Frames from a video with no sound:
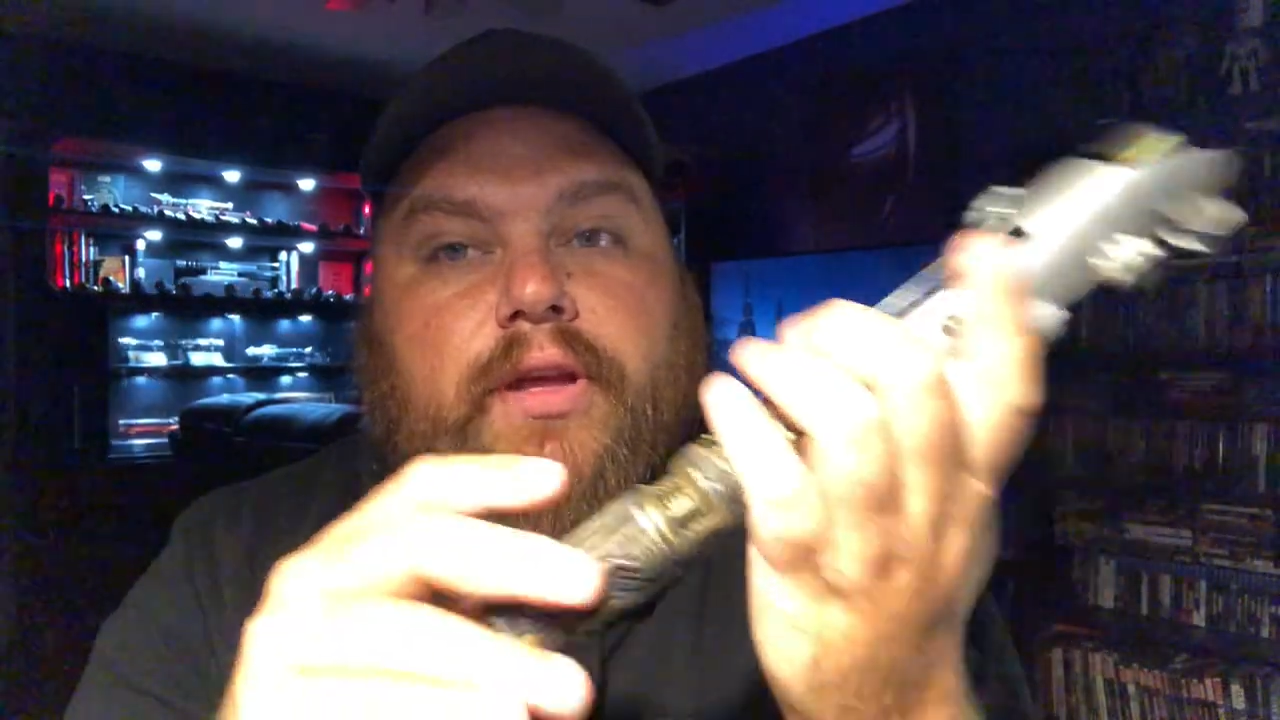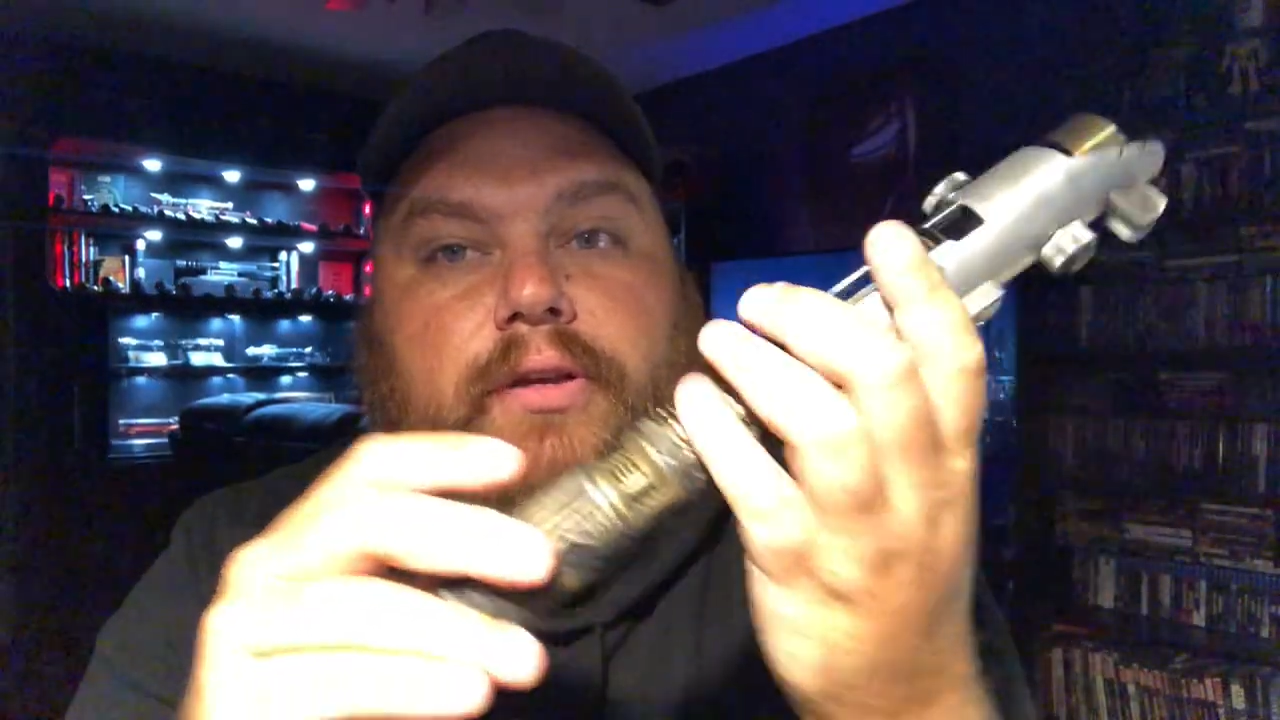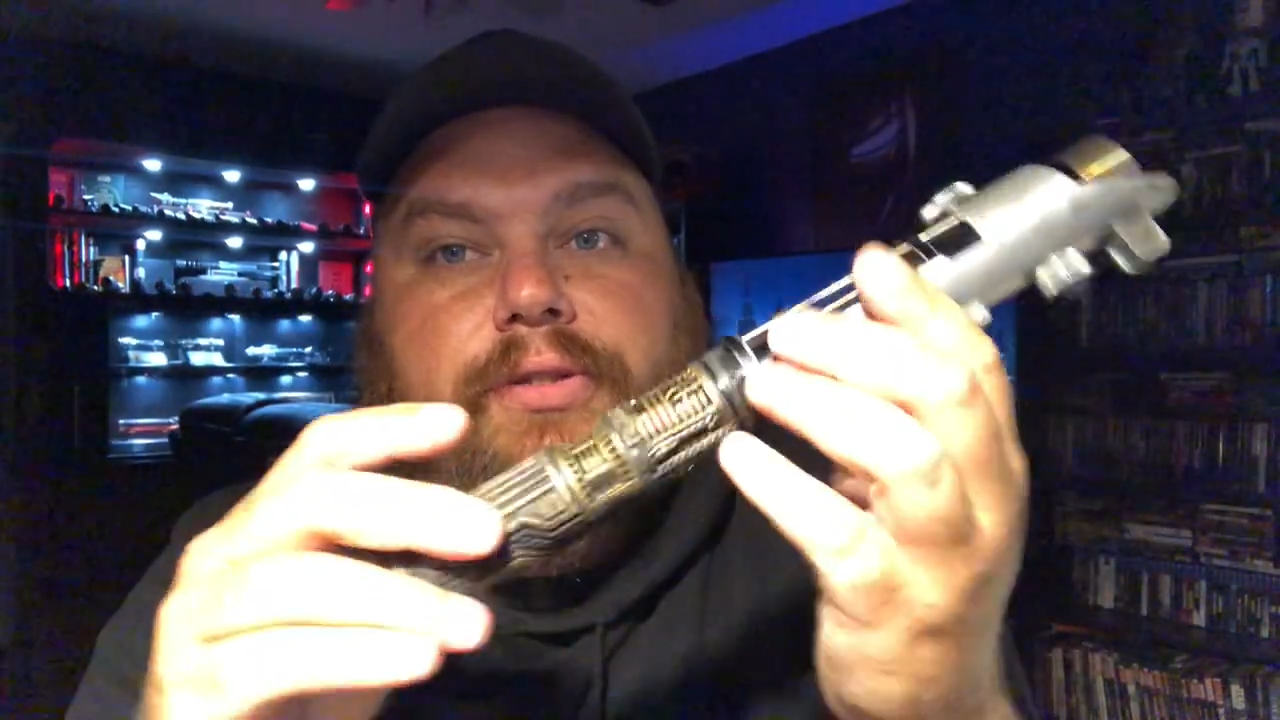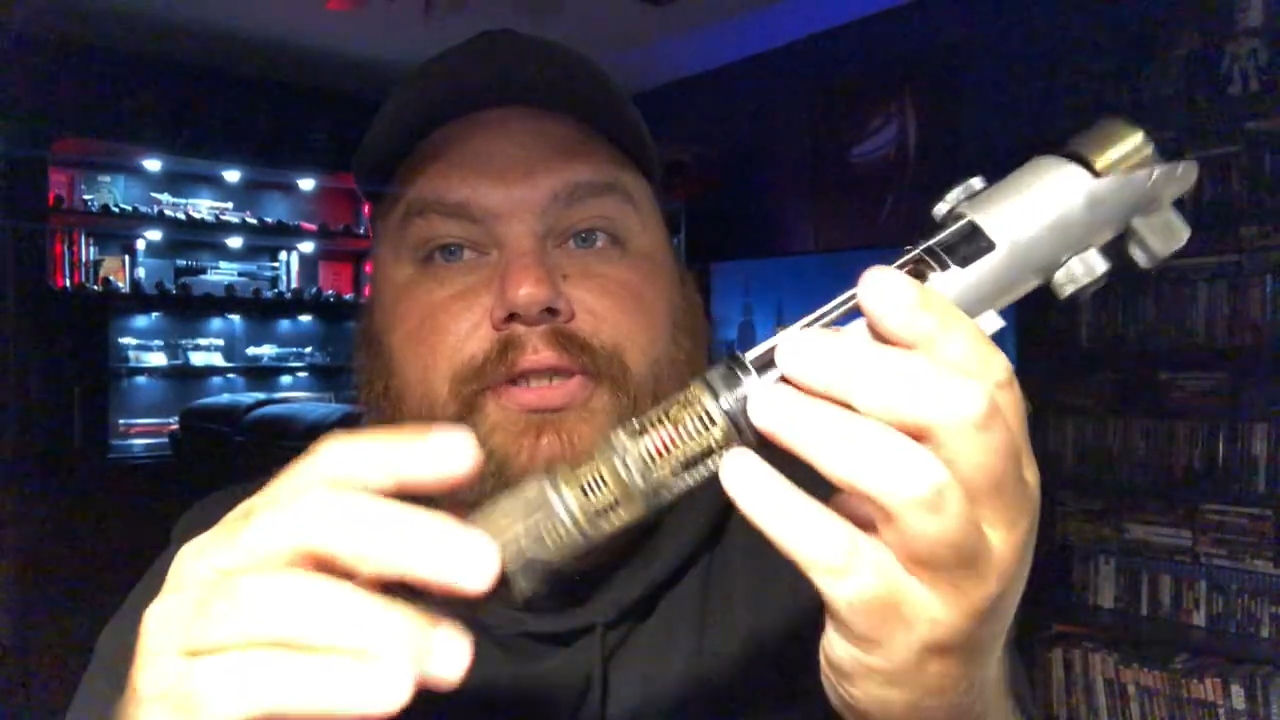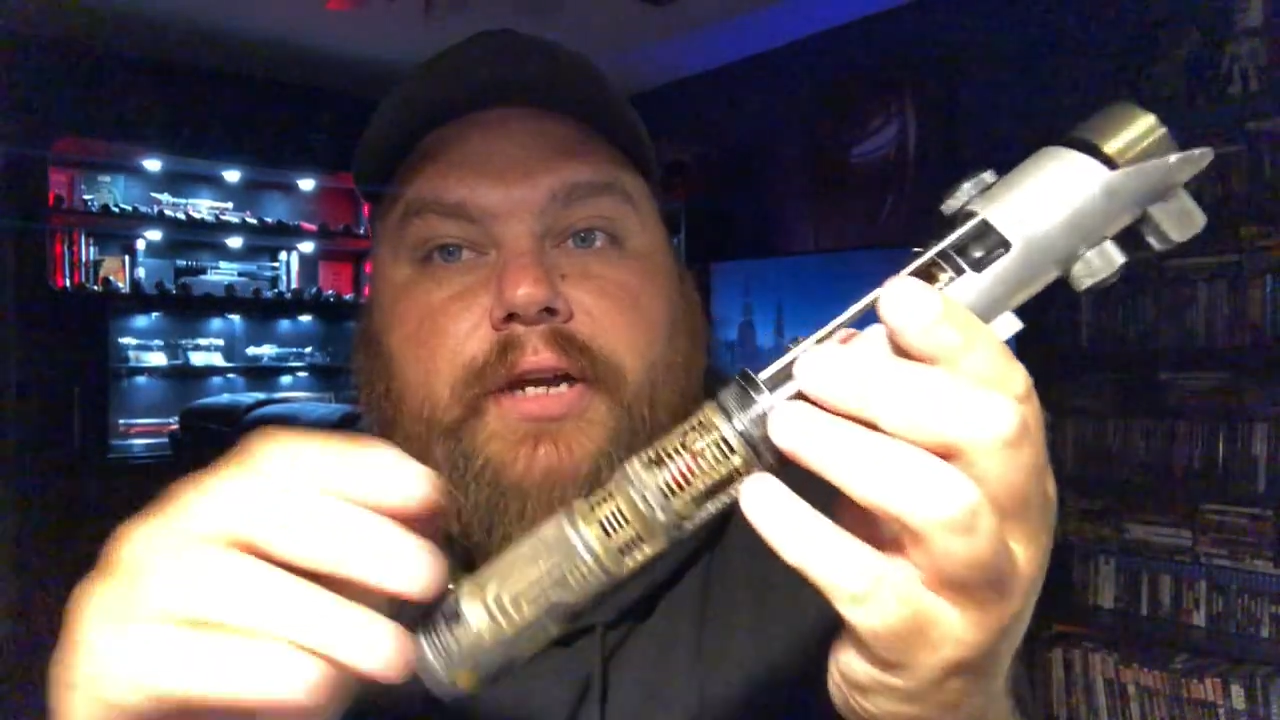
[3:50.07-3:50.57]

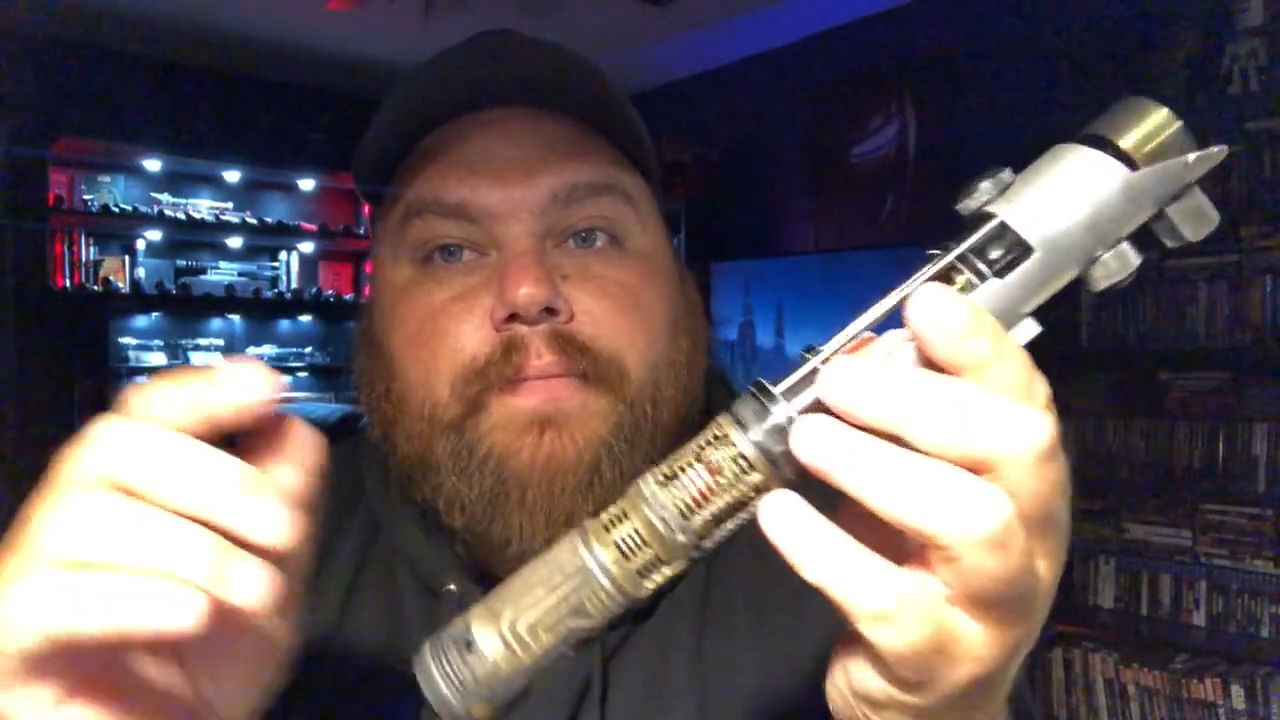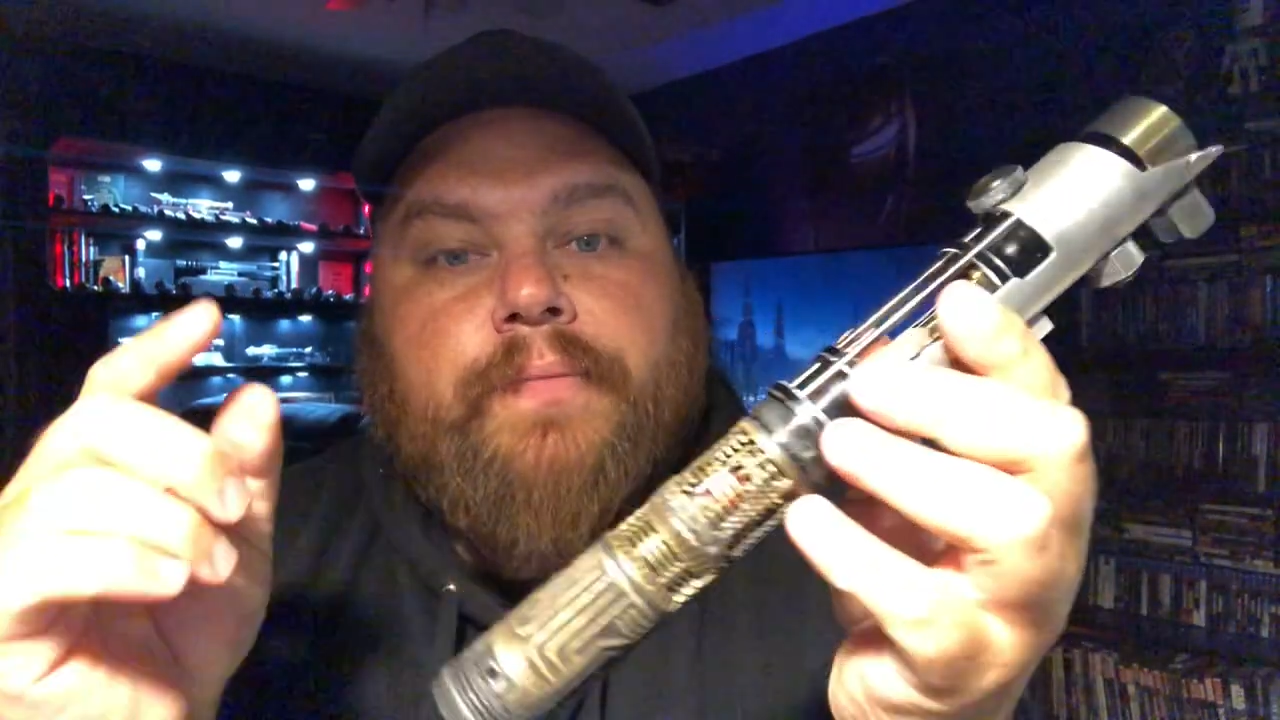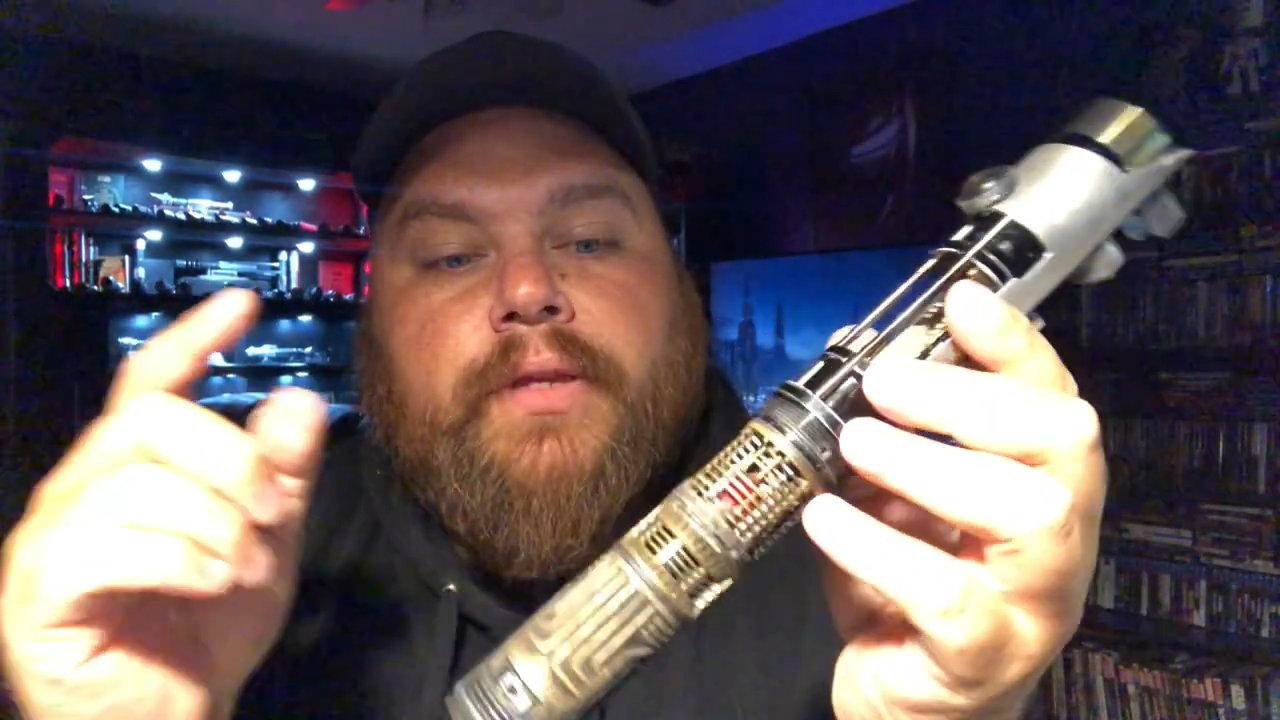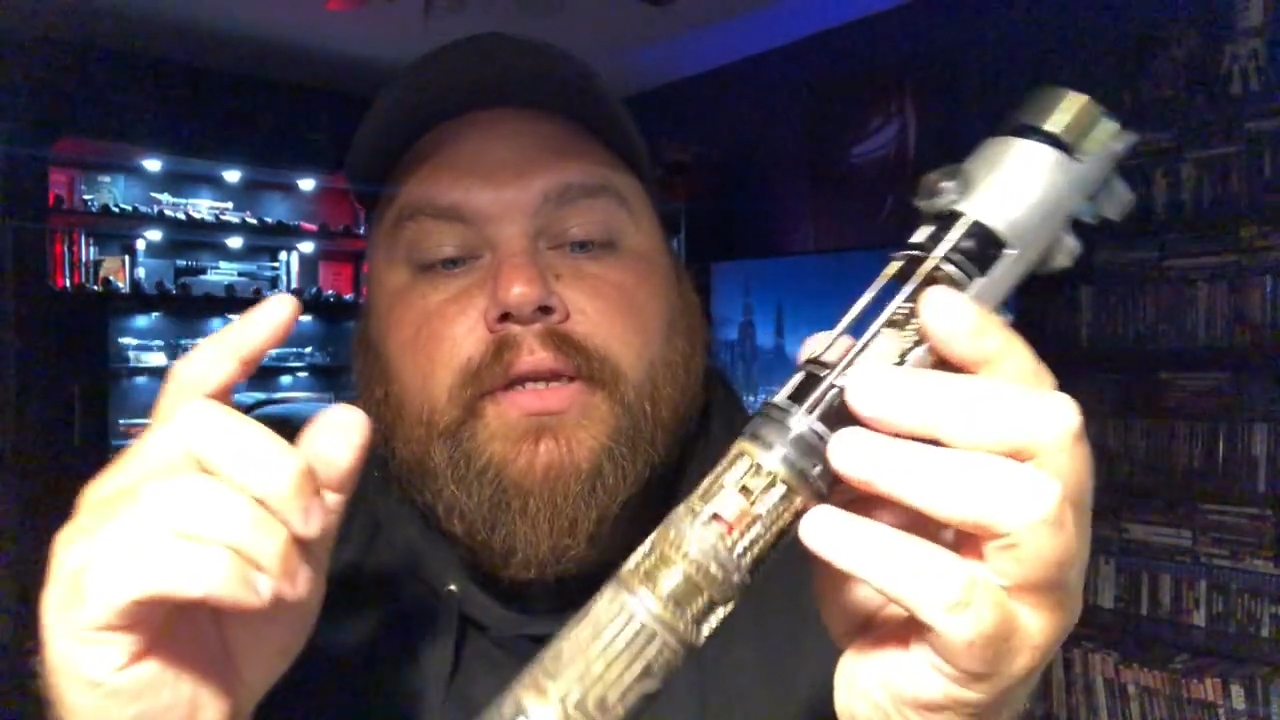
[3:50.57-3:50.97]
Taco Shop